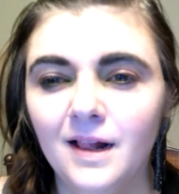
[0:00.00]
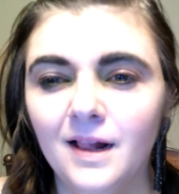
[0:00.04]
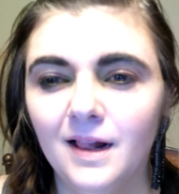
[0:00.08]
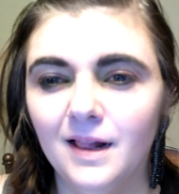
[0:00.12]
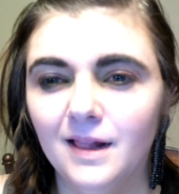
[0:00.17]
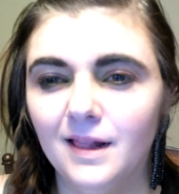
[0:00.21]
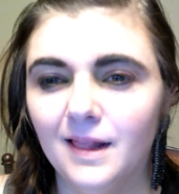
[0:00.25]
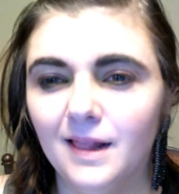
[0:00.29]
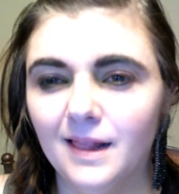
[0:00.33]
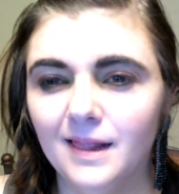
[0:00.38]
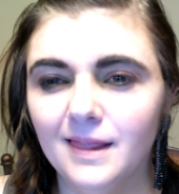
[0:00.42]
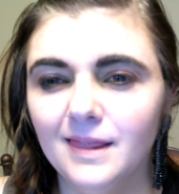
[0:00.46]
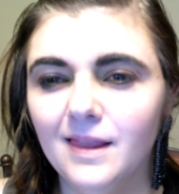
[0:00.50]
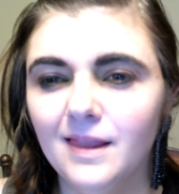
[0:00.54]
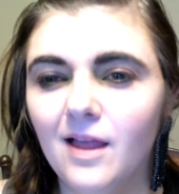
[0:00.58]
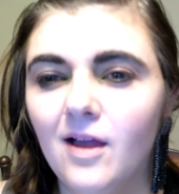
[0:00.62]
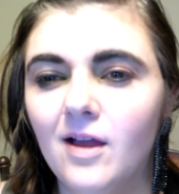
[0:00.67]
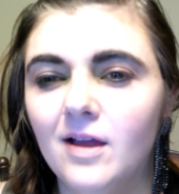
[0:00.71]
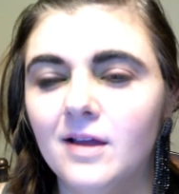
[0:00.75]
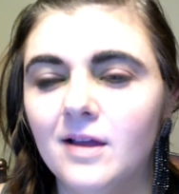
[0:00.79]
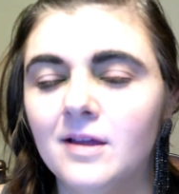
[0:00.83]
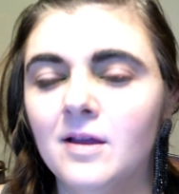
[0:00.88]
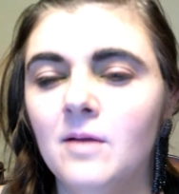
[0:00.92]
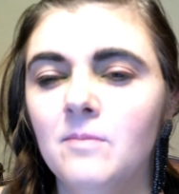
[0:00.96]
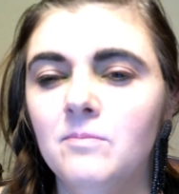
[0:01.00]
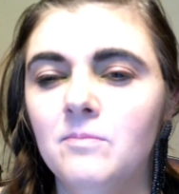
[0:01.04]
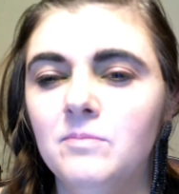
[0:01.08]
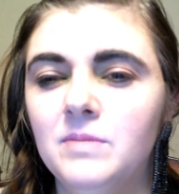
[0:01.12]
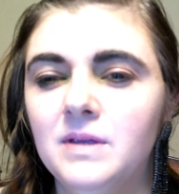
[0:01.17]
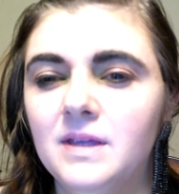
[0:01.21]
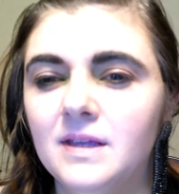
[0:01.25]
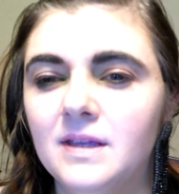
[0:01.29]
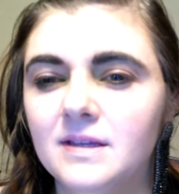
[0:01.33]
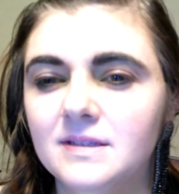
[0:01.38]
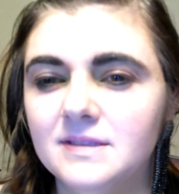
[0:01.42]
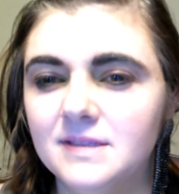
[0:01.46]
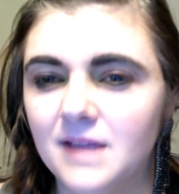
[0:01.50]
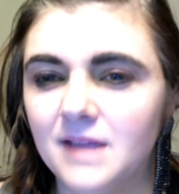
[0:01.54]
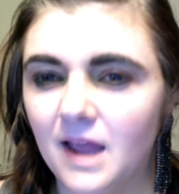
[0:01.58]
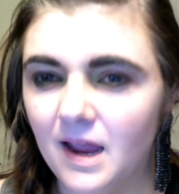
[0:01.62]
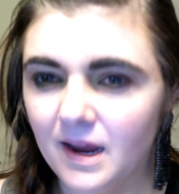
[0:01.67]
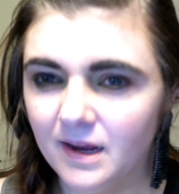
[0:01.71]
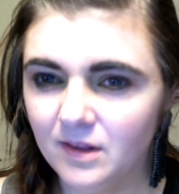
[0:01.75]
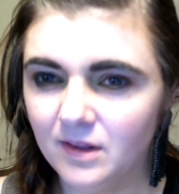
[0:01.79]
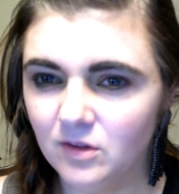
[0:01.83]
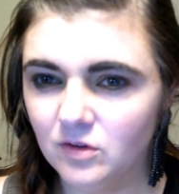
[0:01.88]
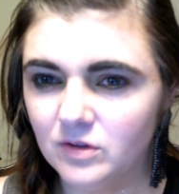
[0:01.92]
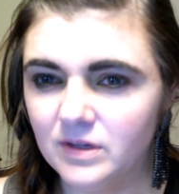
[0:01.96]
long, because the
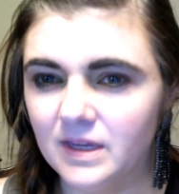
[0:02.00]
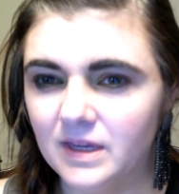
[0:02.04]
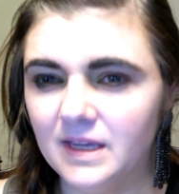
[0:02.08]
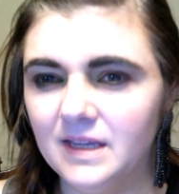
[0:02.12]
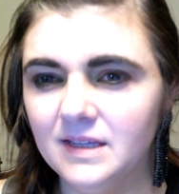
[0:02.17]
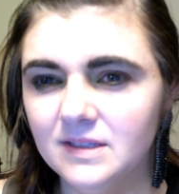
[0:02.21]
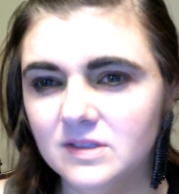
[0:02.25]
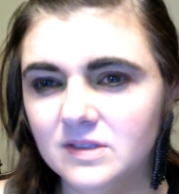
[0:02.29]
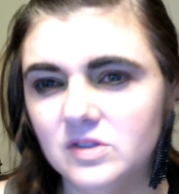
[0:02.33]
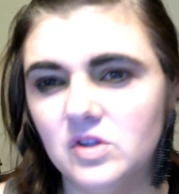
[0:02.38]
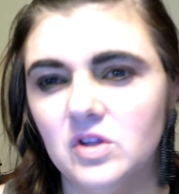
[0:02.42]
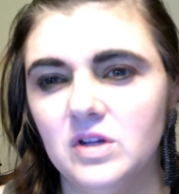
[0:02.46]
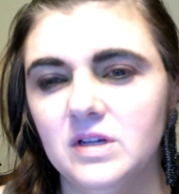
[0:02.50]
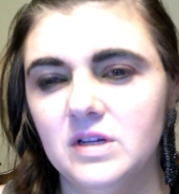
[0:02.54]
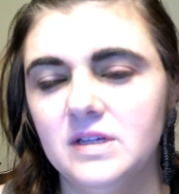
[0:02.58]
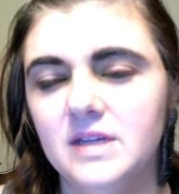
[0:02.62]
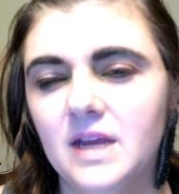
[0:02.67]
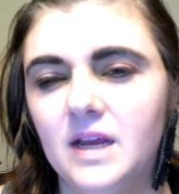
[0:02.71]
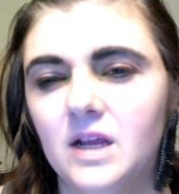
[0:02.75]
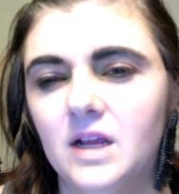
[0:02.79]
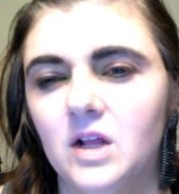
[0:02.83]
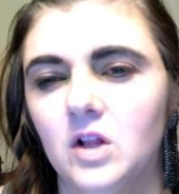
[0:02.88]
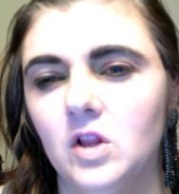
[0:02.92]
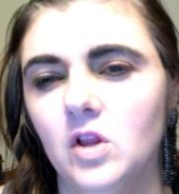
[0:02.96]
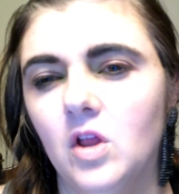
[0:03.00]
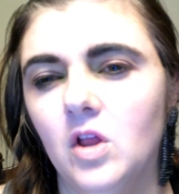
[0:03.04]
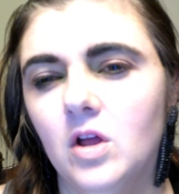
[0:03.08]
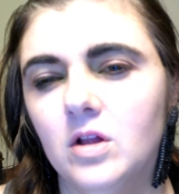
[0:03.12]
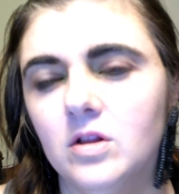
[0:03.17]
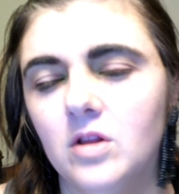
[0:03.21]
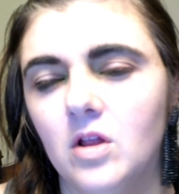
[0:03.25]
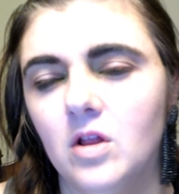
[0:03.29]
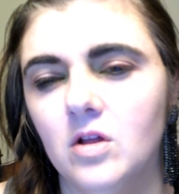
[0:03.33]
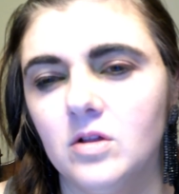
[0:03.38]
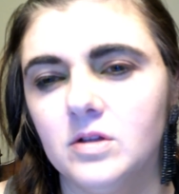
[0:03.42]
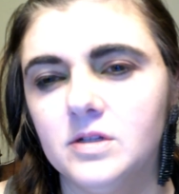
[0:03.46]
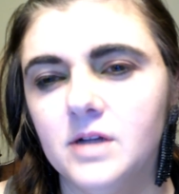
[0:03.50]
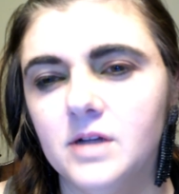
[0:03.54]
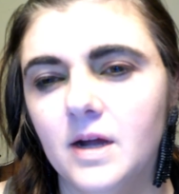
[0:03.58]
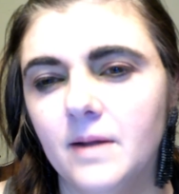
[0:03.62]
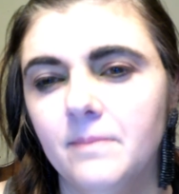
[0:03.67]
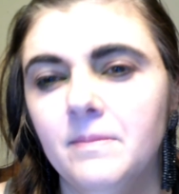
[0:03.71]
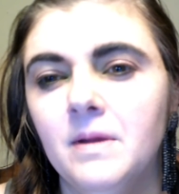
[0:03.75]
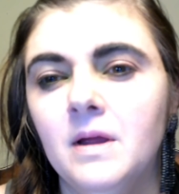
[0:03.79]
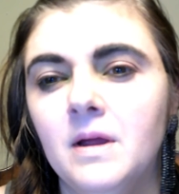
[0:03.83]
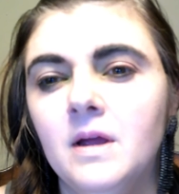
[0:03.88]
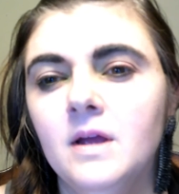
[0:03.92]
eye look is going to take a long time,